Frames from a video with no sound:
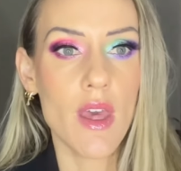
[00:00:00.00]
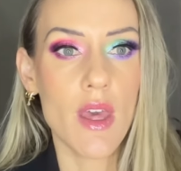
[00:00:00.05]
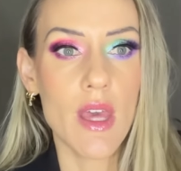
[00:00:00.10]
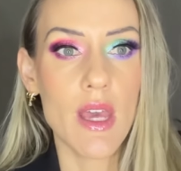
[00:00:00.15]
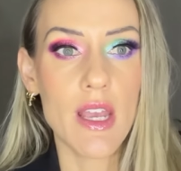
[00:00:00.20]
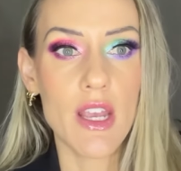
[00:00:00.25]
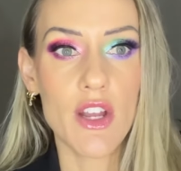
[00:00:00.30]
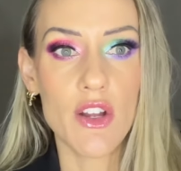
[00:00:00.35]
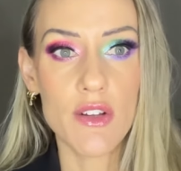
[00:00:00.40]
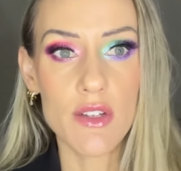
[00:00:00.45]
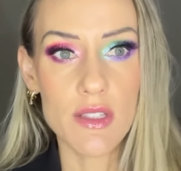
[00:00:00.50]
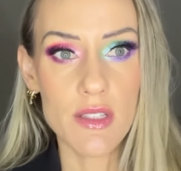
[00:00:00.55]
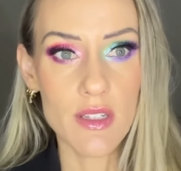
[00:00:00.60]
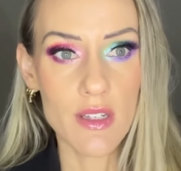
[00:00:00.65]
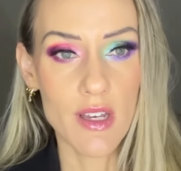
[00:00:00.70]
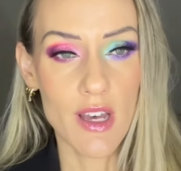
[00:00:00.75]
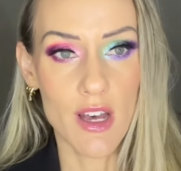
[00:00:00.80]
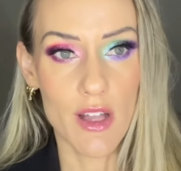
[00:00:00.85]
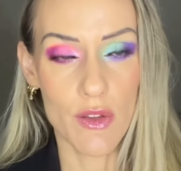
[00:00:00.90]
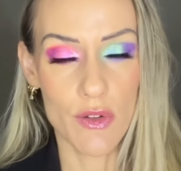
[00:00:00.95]
Here's the
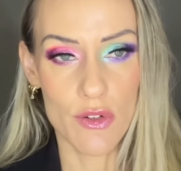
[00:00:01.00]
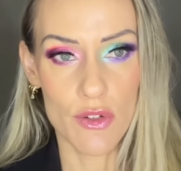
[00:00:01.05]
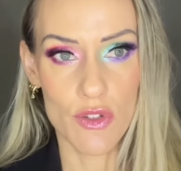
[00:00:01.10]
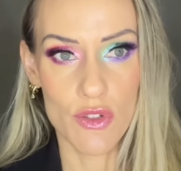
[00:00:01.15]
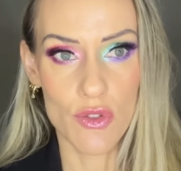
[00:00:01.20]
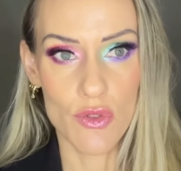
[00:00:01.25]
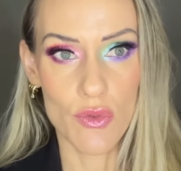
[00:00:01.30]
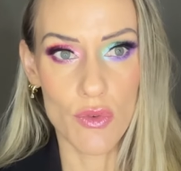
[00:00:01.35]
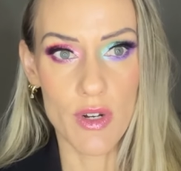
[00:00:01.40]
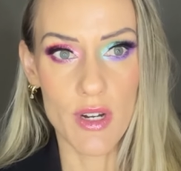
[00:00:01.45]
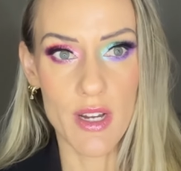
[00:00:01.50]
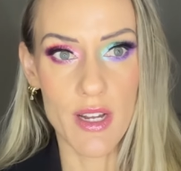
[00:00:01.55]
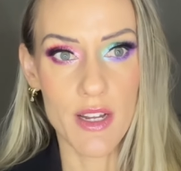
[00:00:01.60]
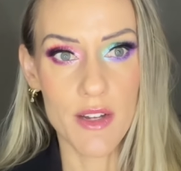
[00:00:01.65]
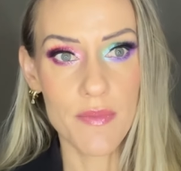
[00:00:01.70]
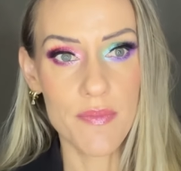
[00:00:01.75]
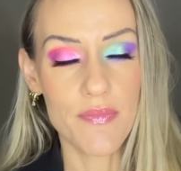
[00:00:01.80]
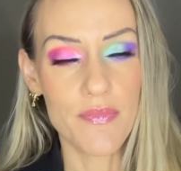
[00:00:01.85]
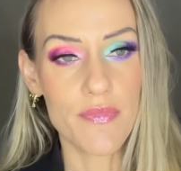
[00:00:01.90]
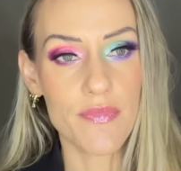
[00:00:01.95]
color
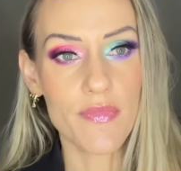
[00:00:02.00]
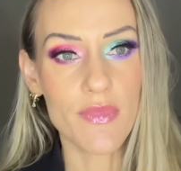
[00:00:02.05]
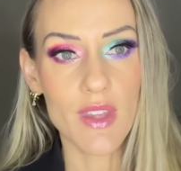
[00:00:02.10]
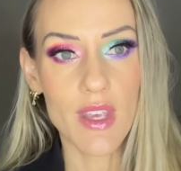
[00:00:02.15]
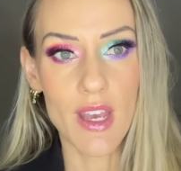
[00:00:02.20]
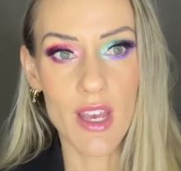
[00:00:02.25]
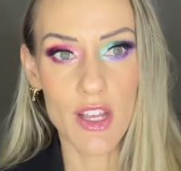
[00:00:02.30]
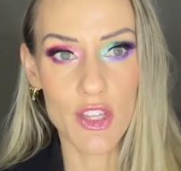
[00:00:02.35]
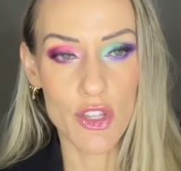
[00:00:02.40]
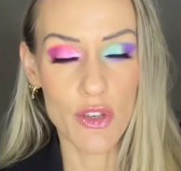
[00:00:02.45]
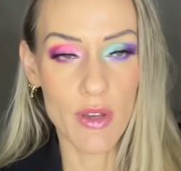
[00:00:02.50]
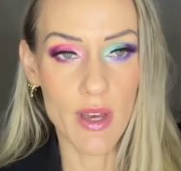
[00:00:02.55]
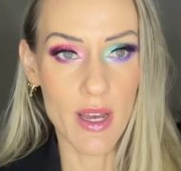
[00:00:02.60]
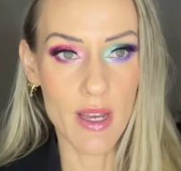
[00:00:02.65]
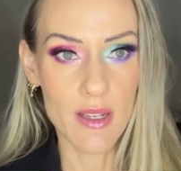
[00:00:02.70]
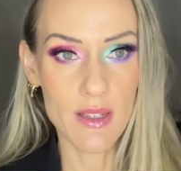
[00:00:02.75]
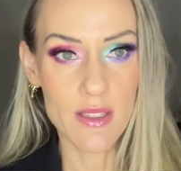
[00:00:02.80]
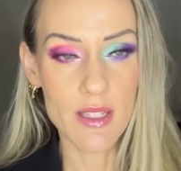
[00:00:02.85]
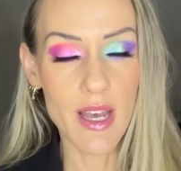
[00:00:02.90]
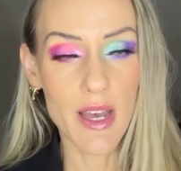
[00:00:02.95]
story. And you
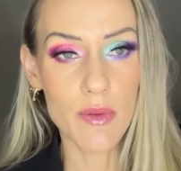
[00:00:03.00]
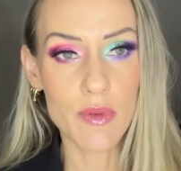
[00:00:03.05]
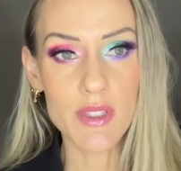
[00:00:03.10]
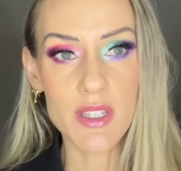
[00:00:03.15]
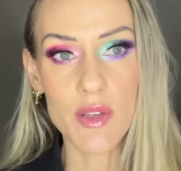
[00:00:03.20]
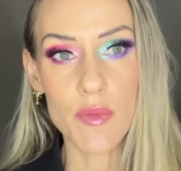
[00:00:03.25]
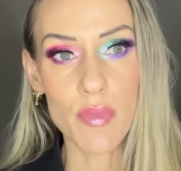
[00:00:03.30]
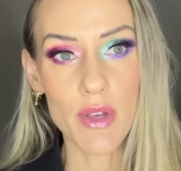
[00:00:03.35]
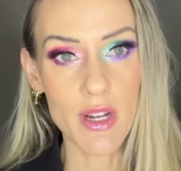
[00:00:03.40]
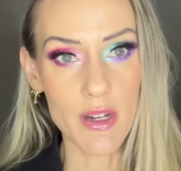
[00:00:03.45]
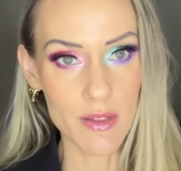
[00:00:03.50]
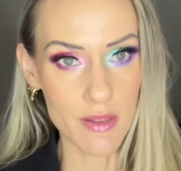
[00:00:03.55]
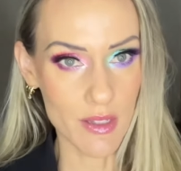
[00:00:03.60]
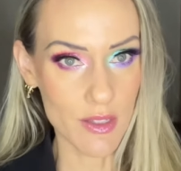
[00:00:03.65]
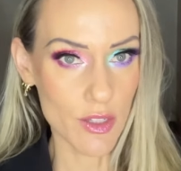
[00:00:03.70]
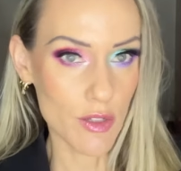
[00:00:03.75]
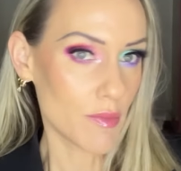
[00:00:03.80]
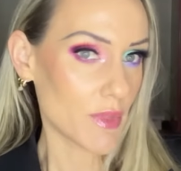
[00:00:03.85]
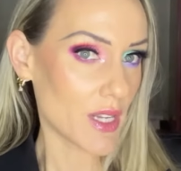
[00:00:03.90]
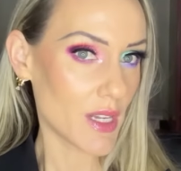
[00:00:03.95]
guys, I was comparing this
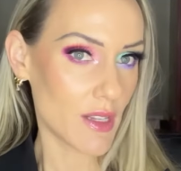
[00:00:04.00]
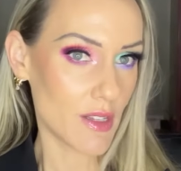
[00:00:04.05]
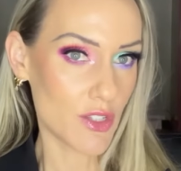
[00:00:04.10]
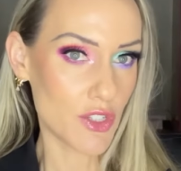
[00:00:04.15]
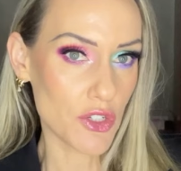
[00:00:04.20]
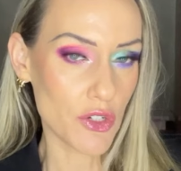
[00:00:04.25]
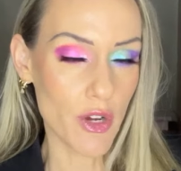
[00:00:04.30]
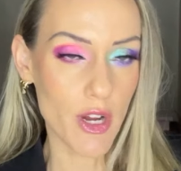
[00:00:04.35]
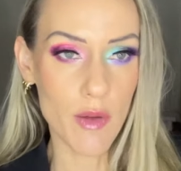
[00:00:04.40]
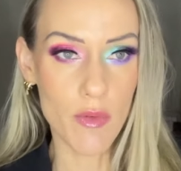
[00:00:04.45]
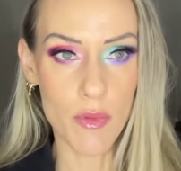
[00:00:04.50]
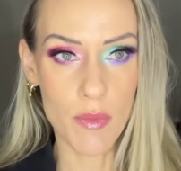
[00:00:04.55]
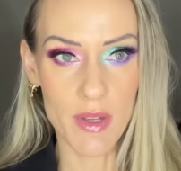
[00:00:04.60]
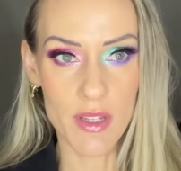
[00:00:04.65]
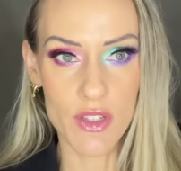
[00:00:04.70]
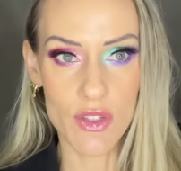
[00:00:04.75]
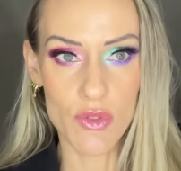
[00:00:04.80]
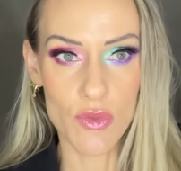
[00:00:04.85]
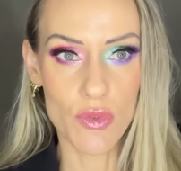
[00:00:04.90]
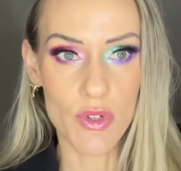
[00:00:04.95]
on my Instagram and my
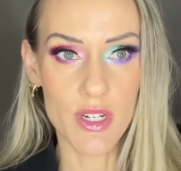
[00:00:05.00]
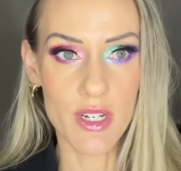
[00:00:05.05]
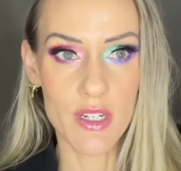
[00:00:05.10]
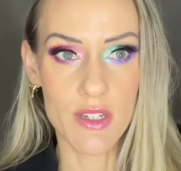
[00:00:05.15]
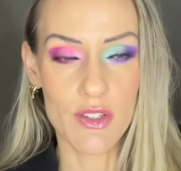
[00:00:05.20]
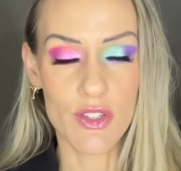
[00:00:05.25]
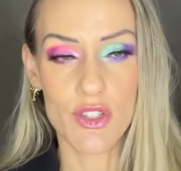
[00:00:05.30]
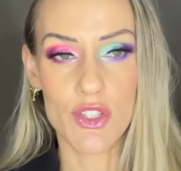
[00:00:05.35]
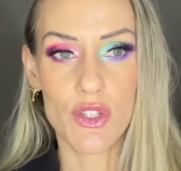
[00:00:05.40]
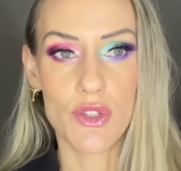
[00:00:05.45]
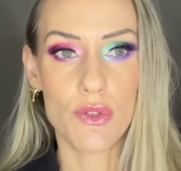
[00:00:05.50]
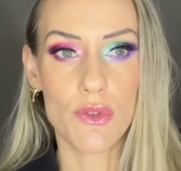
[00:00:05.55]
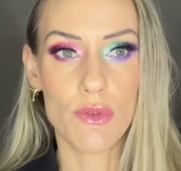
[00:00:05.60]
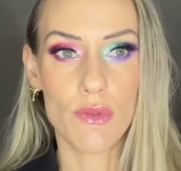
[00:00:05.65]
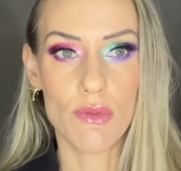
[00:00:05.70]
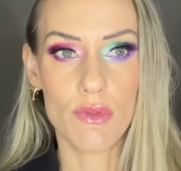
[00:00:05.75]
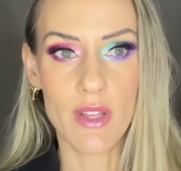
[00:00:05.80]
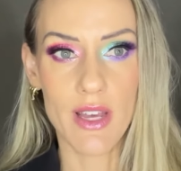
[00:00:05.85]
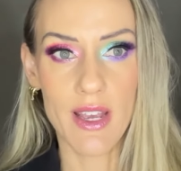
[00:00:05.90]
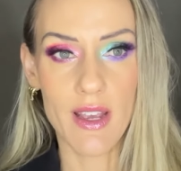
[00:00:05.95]
stories to
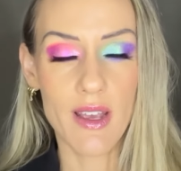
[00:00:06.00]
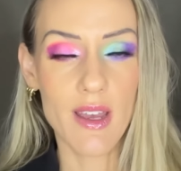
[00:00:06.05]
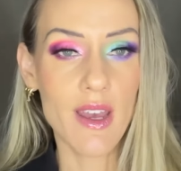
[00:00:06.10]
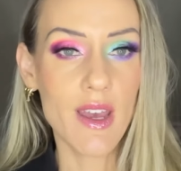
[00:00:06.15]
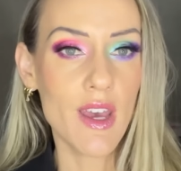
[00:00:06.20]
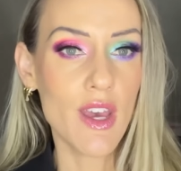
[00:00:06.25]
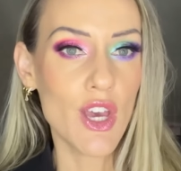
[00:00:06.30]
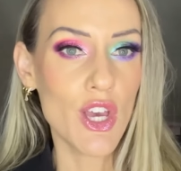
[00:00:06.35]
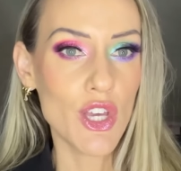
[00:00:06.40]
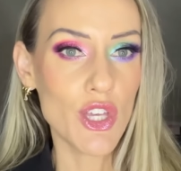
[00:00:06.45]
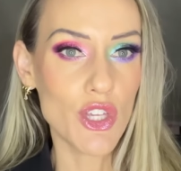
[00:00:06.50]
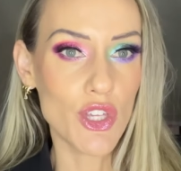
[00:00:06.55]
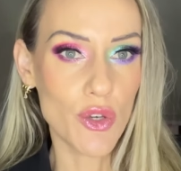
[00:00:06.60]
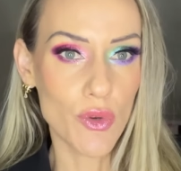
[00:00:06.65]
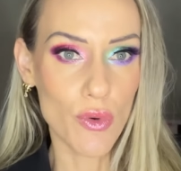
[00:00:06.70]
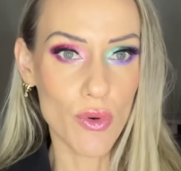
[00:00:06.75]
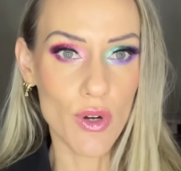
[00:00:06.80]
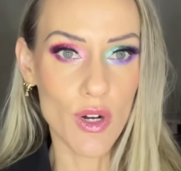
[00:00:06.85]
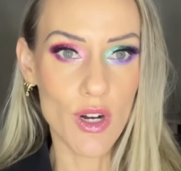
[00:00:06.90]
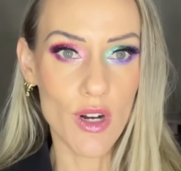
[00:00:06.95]
like
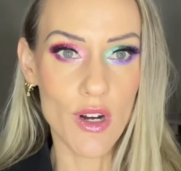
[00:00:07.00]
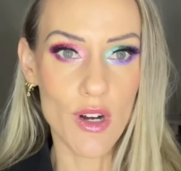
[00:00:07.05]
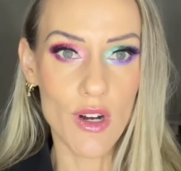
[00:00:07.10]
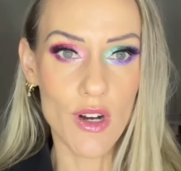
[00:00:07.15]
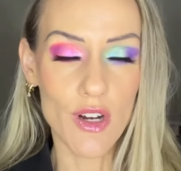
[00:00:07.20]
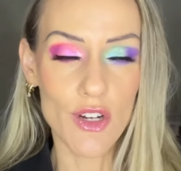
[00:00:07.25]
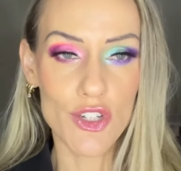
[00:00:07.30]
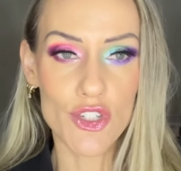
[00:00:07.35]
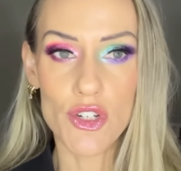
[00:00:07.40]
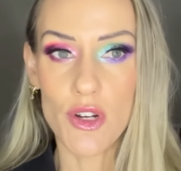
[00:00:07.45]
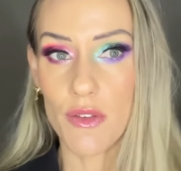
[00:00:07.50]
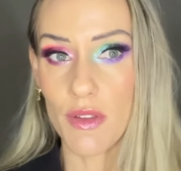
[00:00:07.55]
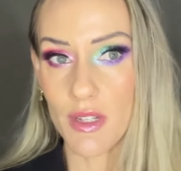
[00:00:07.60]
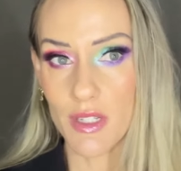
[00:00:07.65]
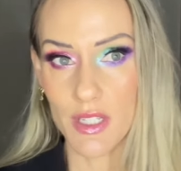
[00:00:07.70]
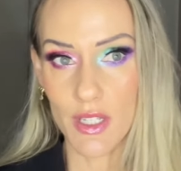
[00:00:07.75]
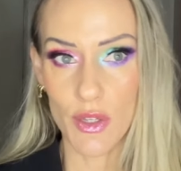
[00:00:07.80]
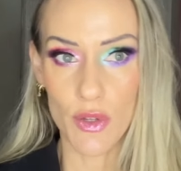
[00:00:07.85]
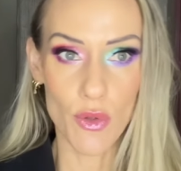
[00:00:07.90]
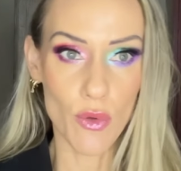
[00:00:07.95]
your Charlotte
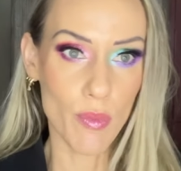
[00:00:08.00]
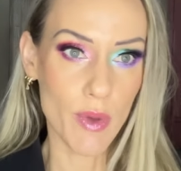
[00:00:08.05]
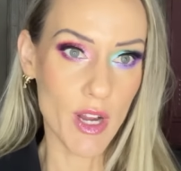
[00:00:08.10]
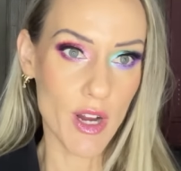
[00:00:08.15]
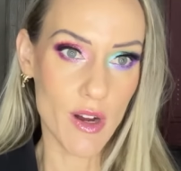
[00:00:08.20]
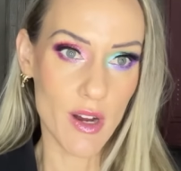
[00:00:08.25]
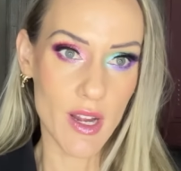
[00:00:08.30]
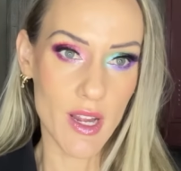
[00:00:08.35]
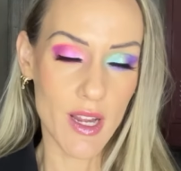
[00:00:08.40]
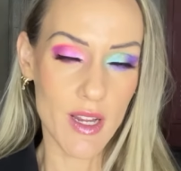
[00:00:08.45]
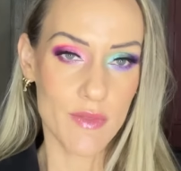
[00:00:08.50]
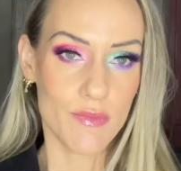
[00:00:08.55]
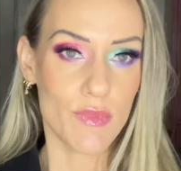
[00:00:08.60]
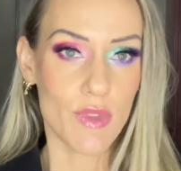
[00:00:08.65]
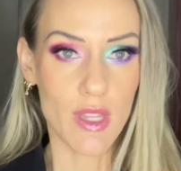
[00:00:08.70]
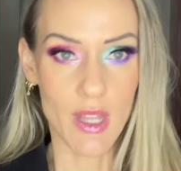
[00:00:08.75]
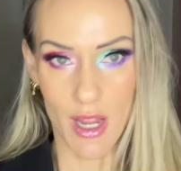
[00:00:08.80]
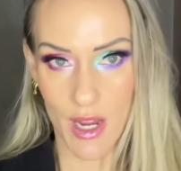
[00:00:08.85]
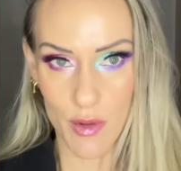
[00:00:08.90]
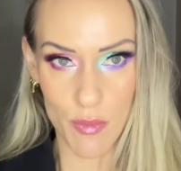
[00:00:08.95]
Tilbury
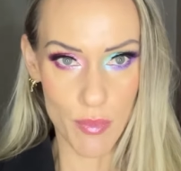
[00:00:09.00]
9